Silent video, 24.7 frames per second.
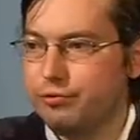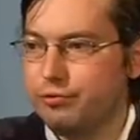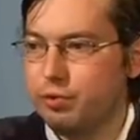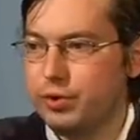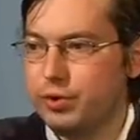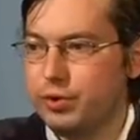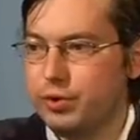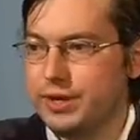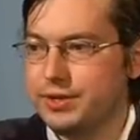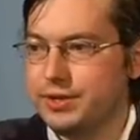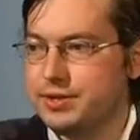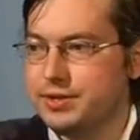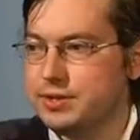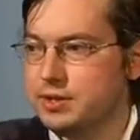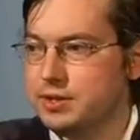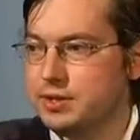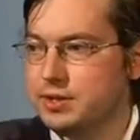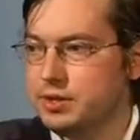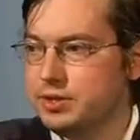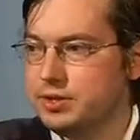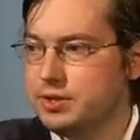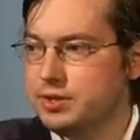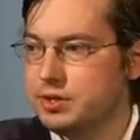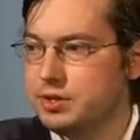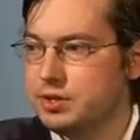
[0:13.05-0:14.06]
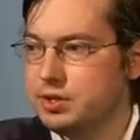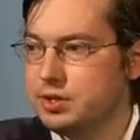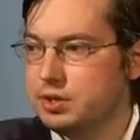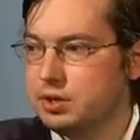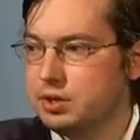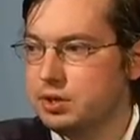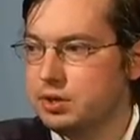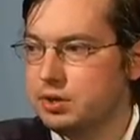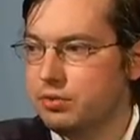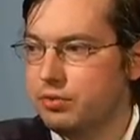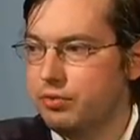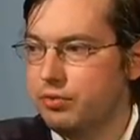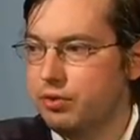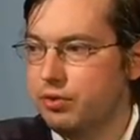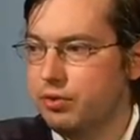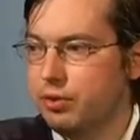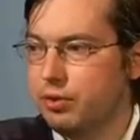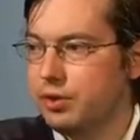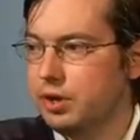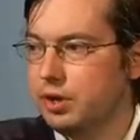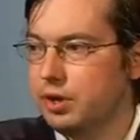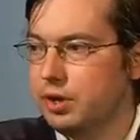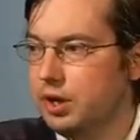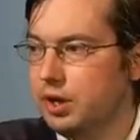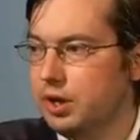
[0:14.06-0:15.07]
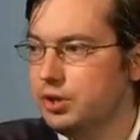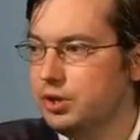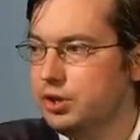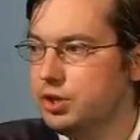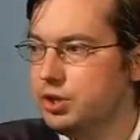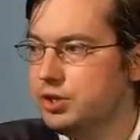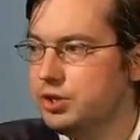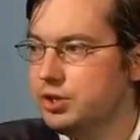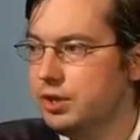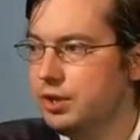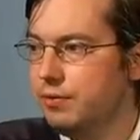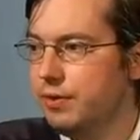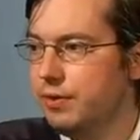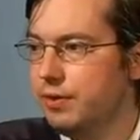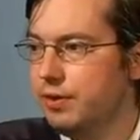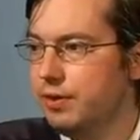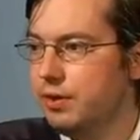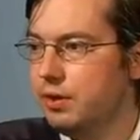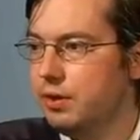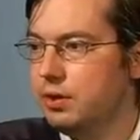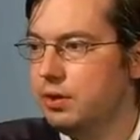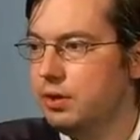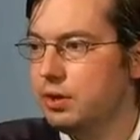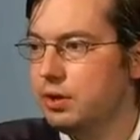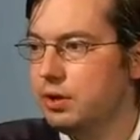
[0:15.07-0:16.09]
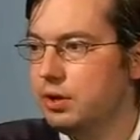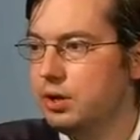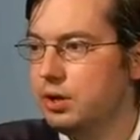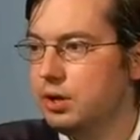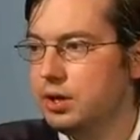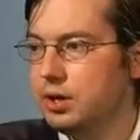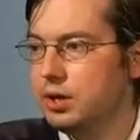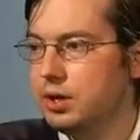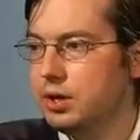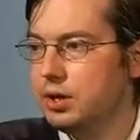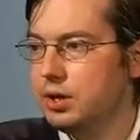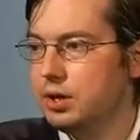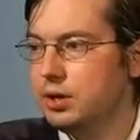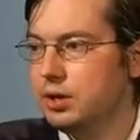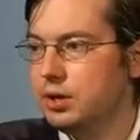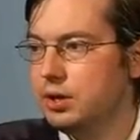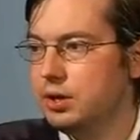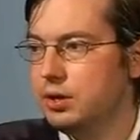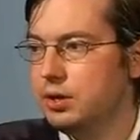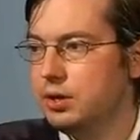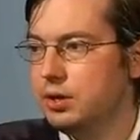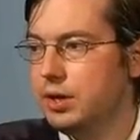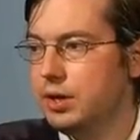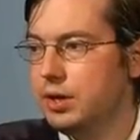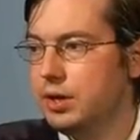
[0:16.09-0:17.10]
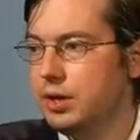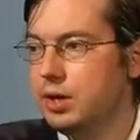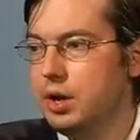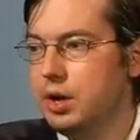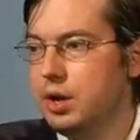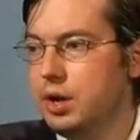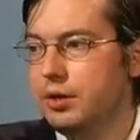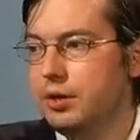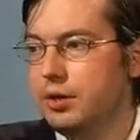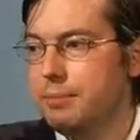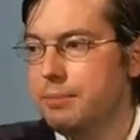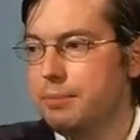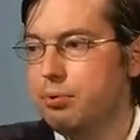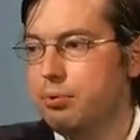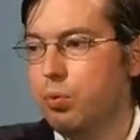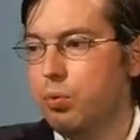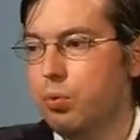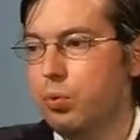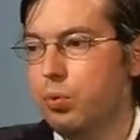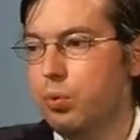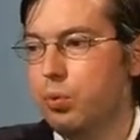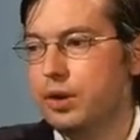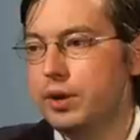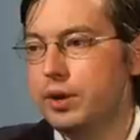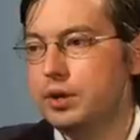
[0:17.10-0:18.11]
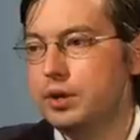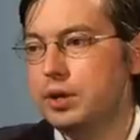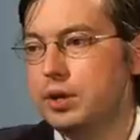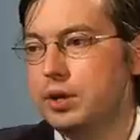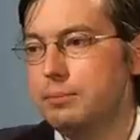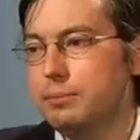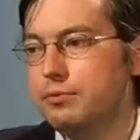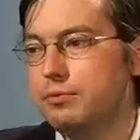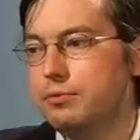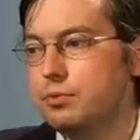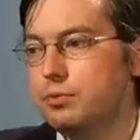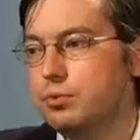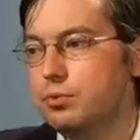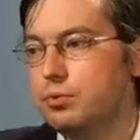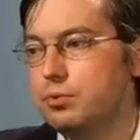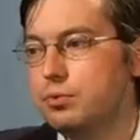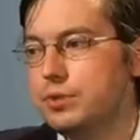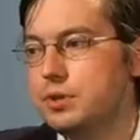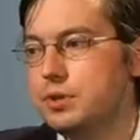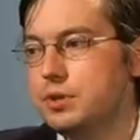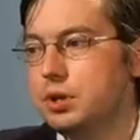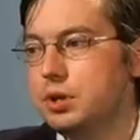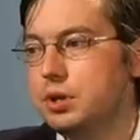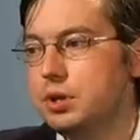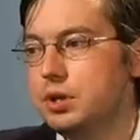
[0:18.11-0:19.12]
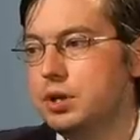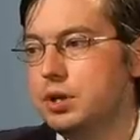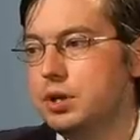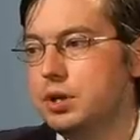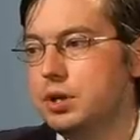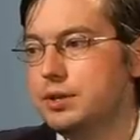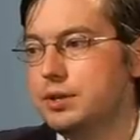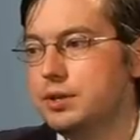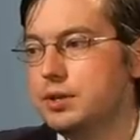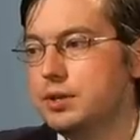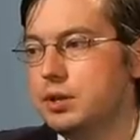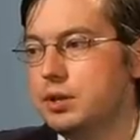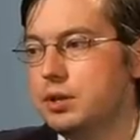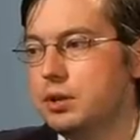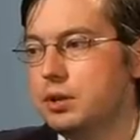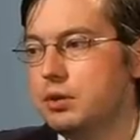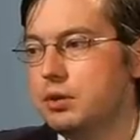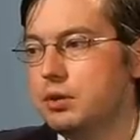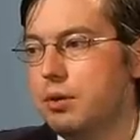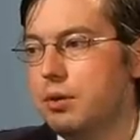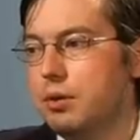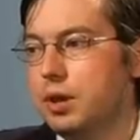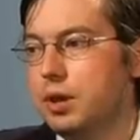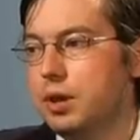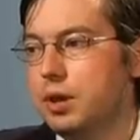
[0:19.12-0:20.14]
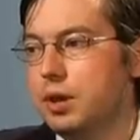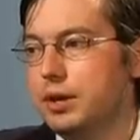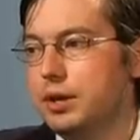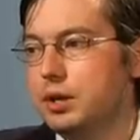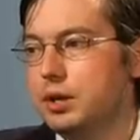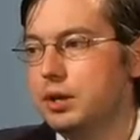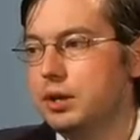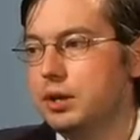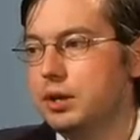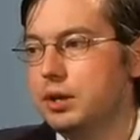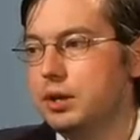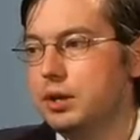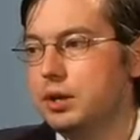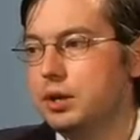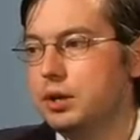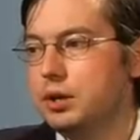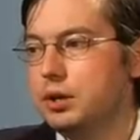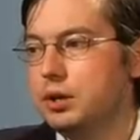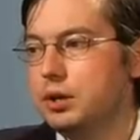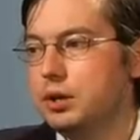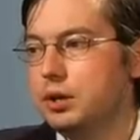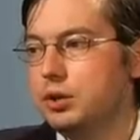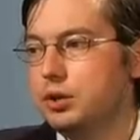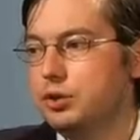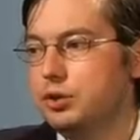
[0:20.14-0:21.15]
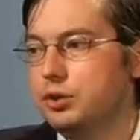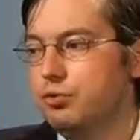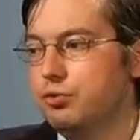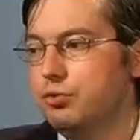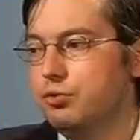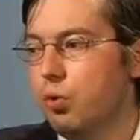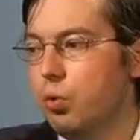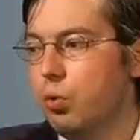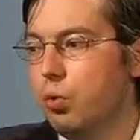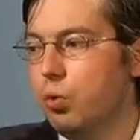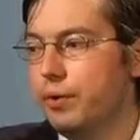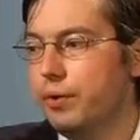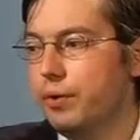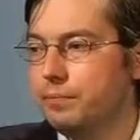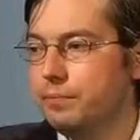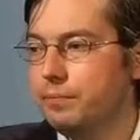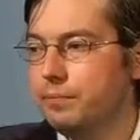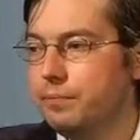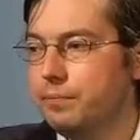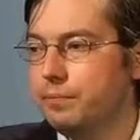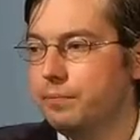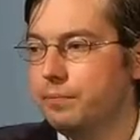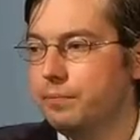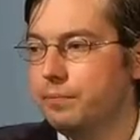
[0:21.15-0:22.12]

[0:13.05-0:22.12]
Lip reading: For instance, rook h7, king here, and the pawn endgame, of course, is completely drawn,